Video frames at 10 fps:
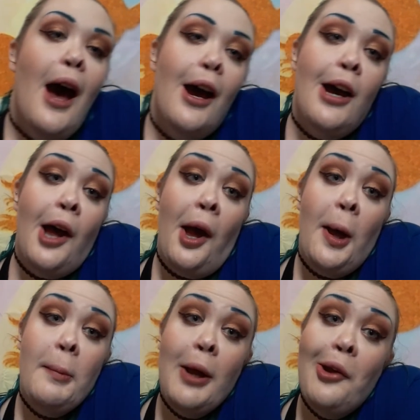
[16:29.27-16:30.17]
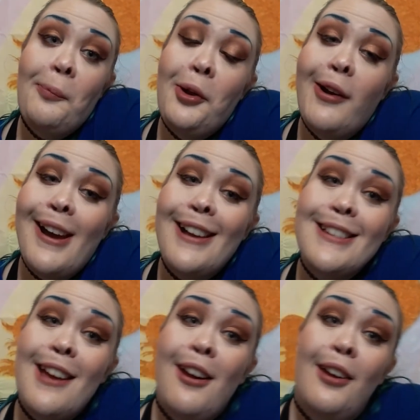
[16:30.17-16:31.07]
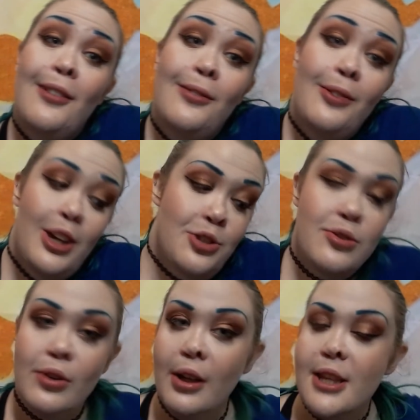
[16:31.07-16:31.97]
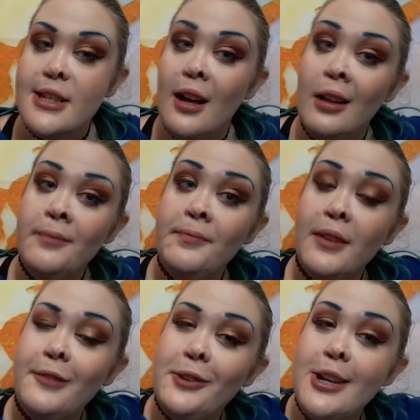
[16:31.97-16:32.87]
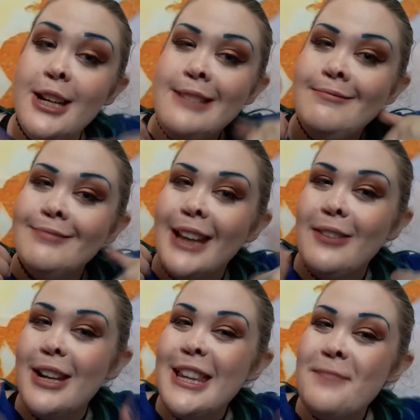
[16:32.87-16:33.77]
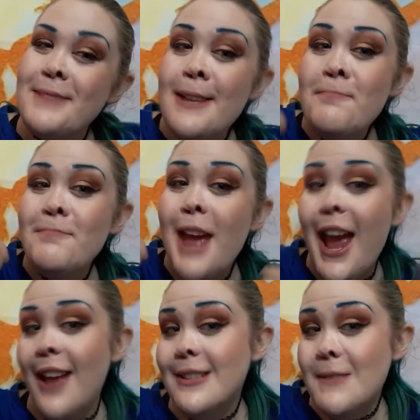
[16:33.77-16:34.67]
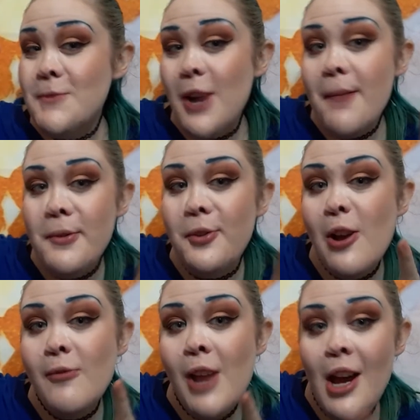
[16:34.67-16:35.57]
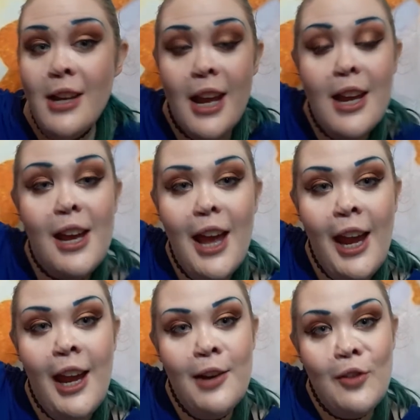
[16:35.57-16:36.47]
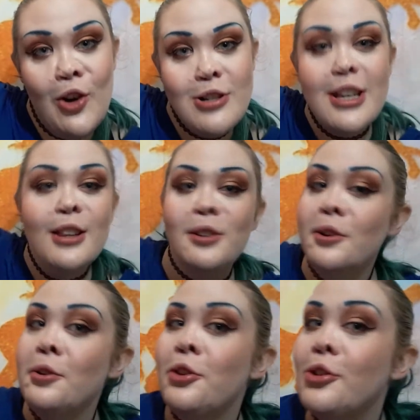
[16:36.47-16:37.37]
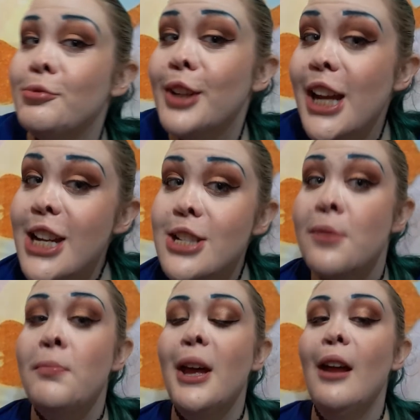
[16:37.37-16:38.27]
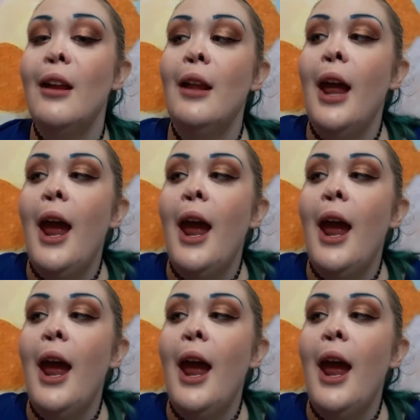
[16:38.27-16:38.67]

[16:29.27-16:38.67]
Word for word: Um, I hope you guys have enjoyed this haul. If you did, give it a thumbs up and subscribe if you have not. And of course, hit the little notification bell.